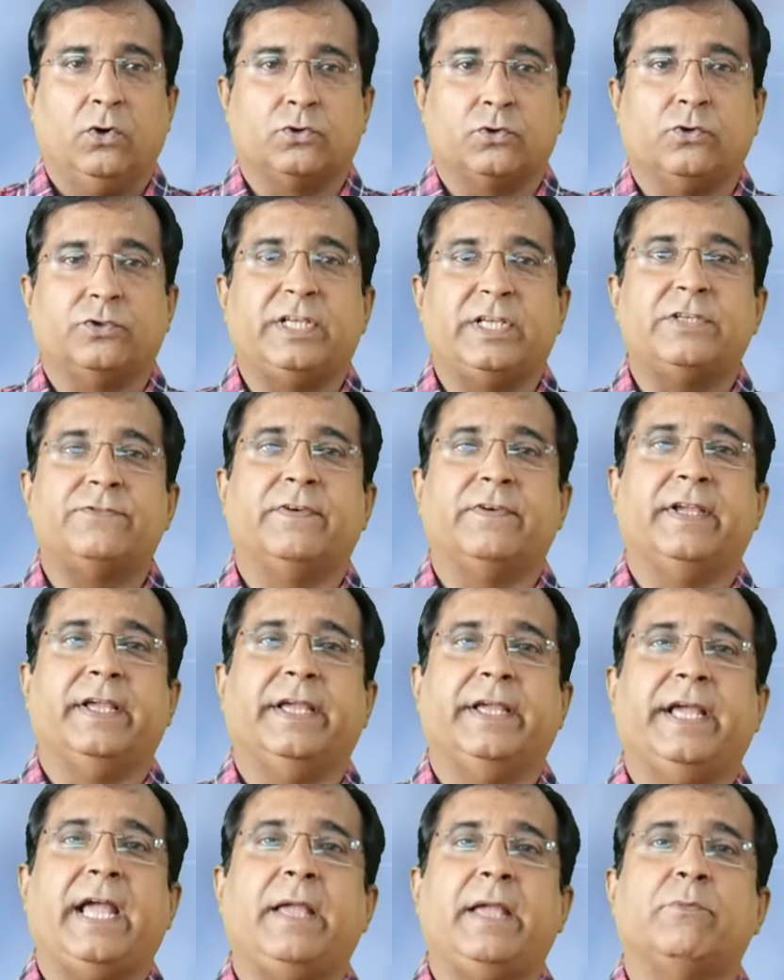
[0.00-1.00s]
So this
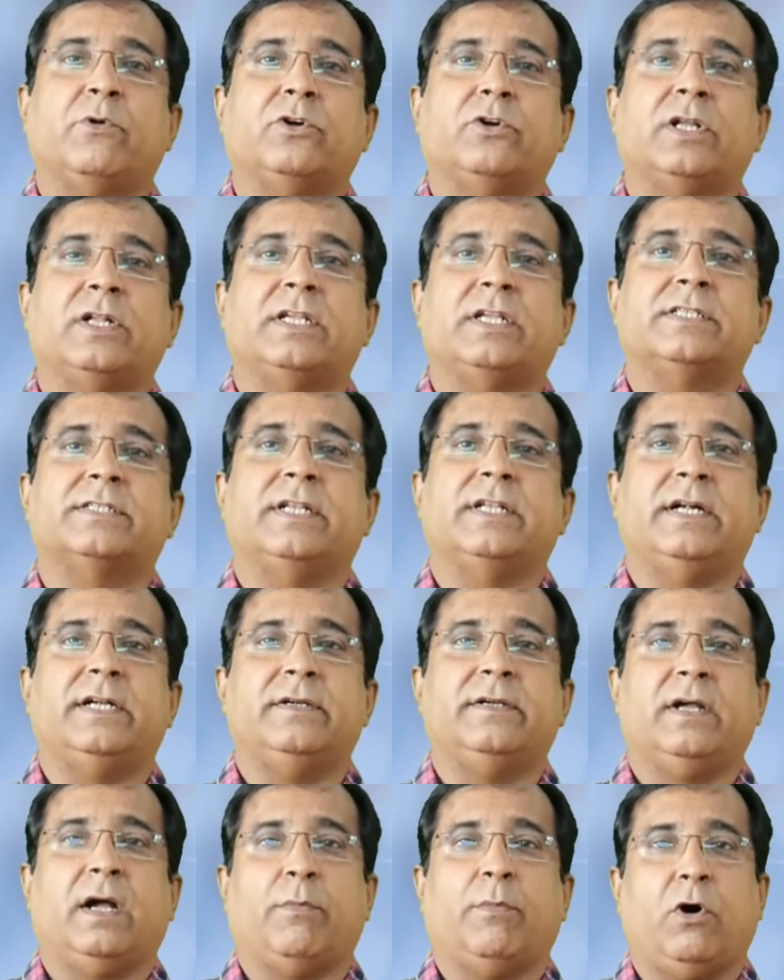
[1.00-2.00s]
way, AI model is
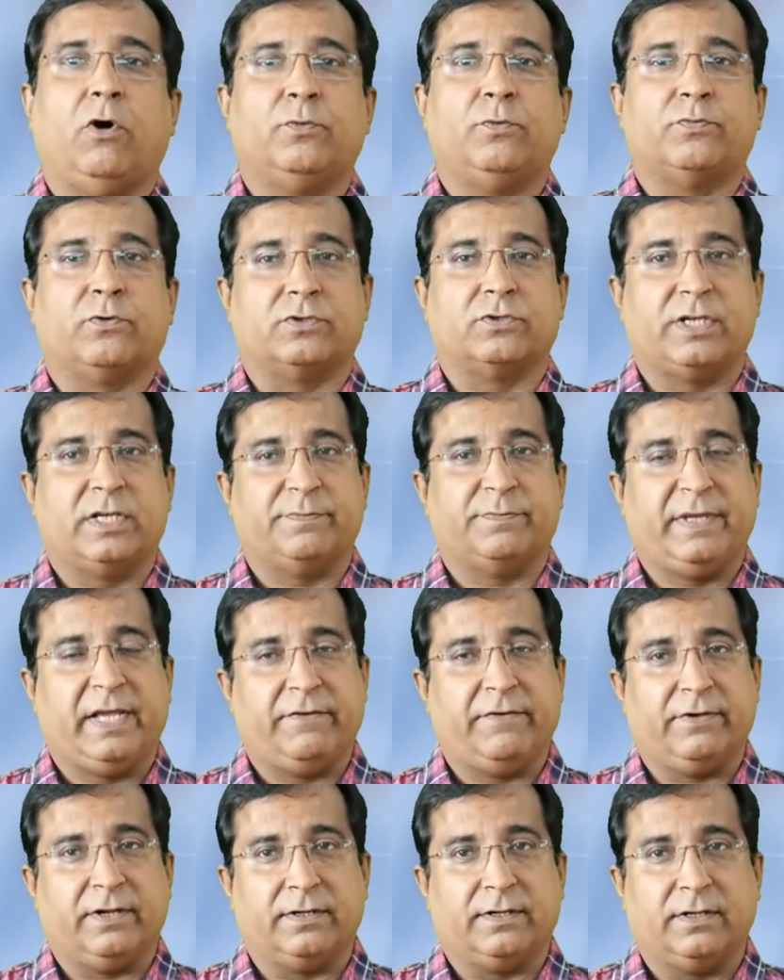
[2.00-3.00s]
learned about process
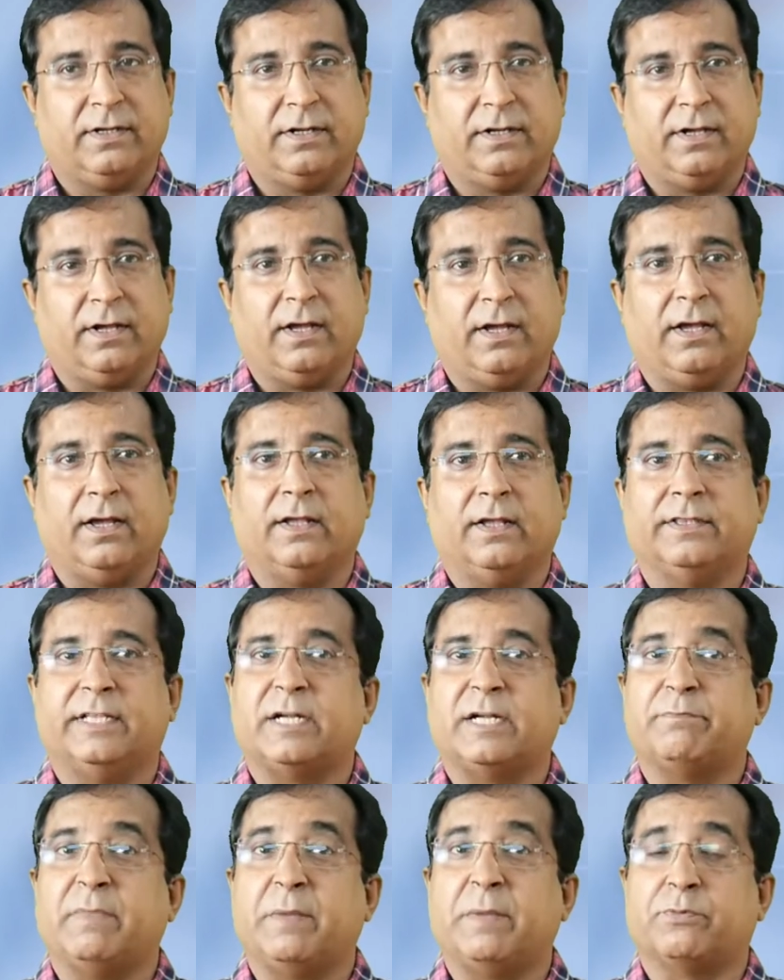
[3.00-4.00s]
behavior,
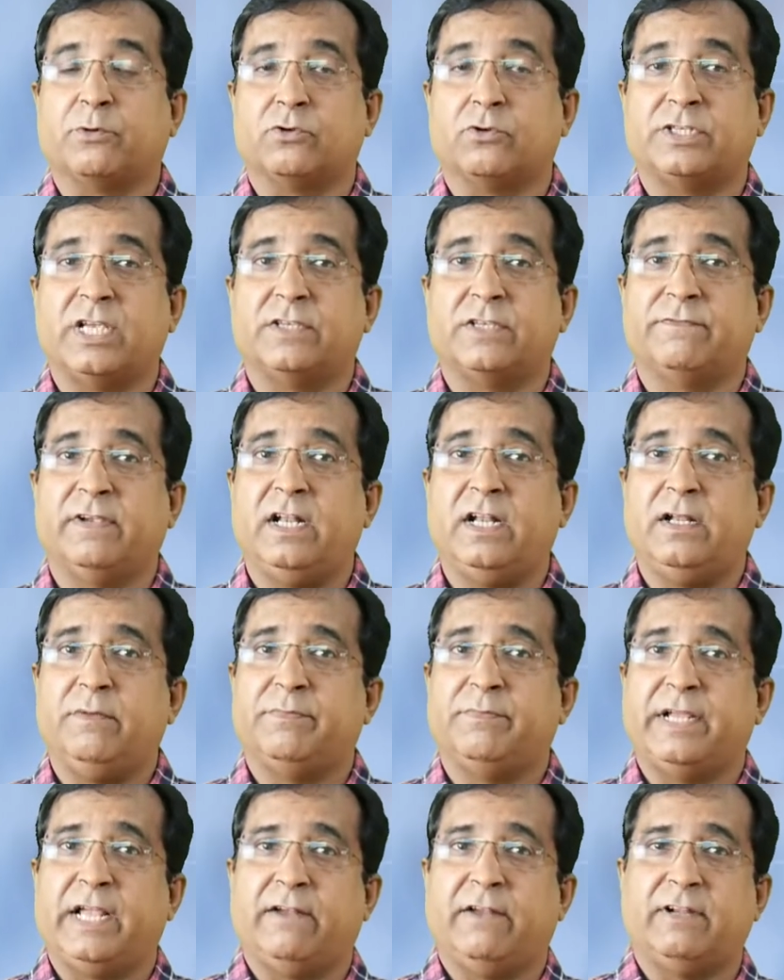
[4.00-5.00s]
that my process will
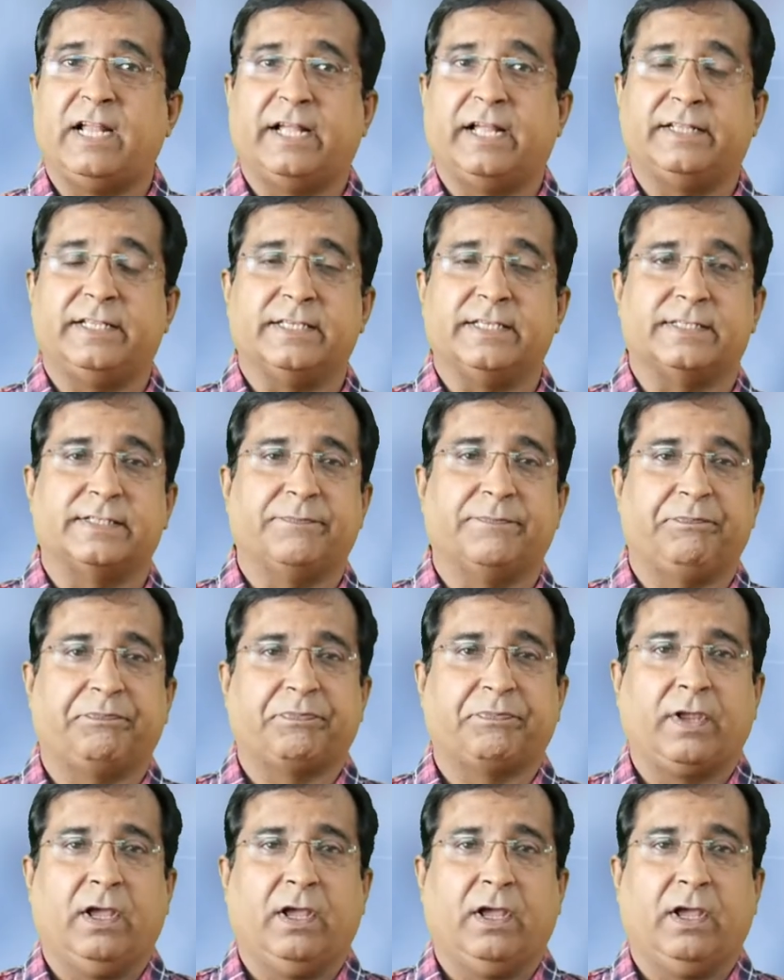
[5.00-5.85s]
behave like this.